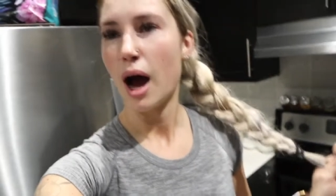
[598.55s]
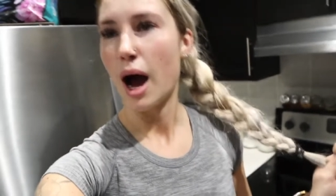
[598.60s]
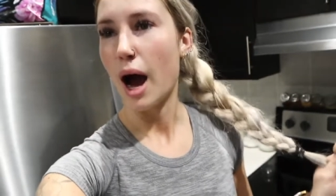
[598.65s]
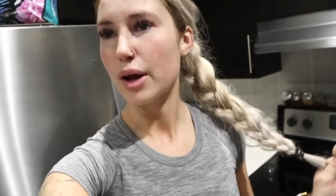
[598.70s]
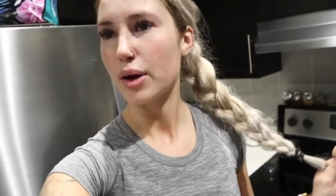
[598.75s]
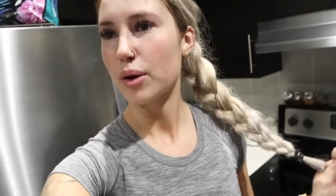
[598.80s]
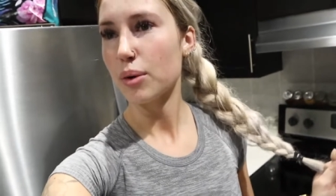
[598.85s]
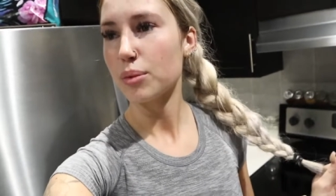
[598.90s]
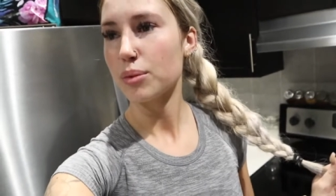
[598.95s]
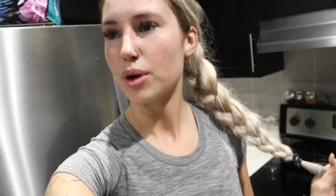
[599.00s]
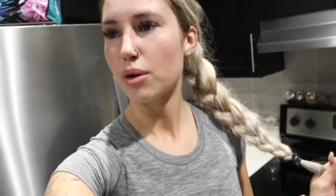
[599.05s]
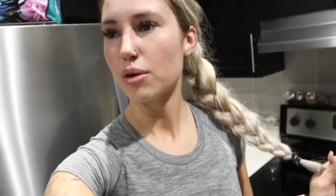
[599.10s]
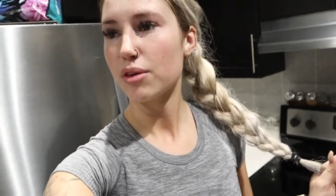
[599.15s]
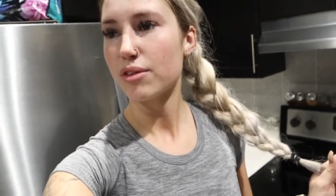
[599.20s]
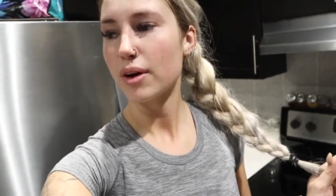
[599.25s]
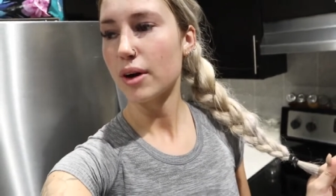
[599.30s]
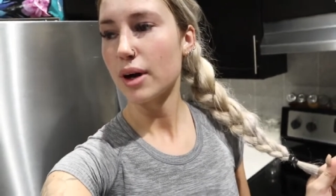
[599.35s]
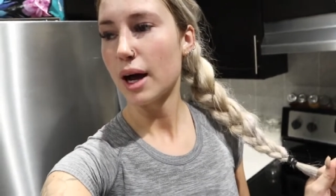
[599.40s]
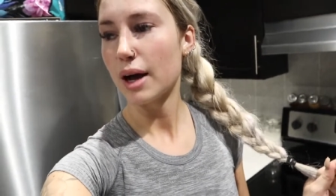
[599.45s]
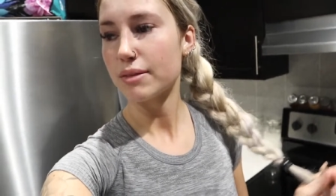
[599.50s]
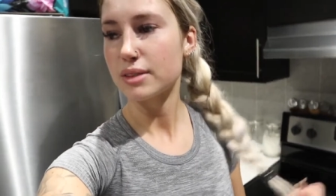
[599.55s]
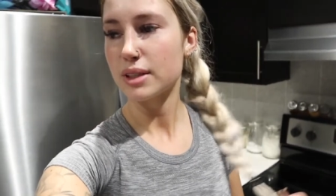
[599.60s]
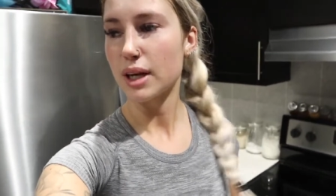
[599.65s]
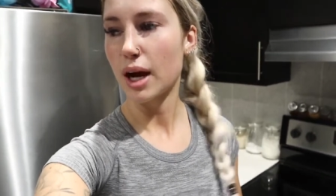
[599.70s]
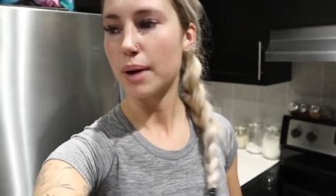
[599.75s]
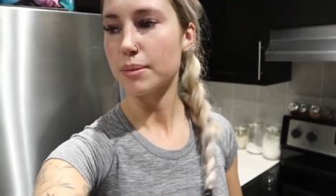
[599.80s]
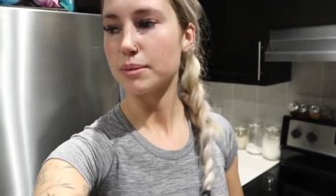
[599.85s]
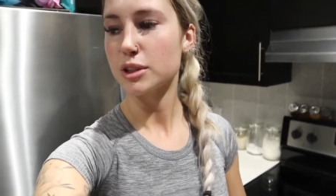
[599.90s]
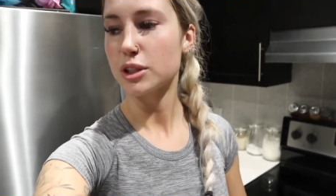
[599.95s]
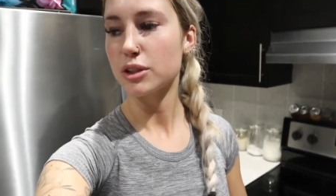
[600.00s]
I don't know if I'll have
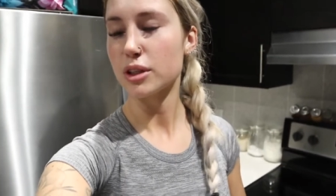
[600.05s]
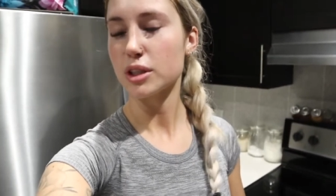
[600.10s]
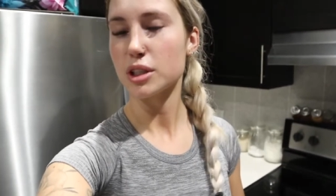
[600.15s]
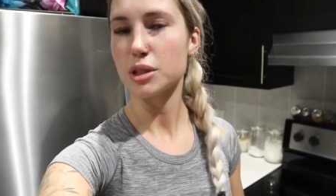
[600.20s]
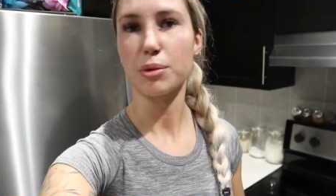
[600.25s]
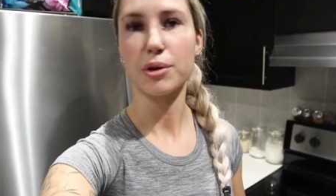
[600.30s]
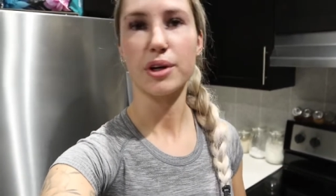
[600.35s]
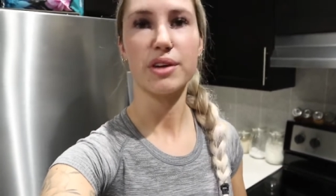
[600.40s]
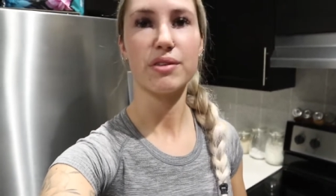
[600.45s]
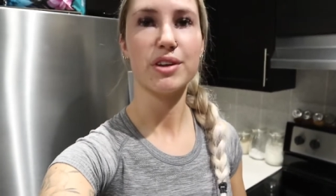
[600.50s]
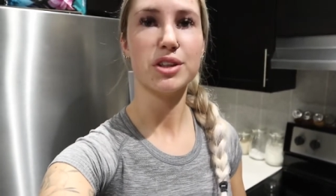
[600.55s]
time to do it this morning.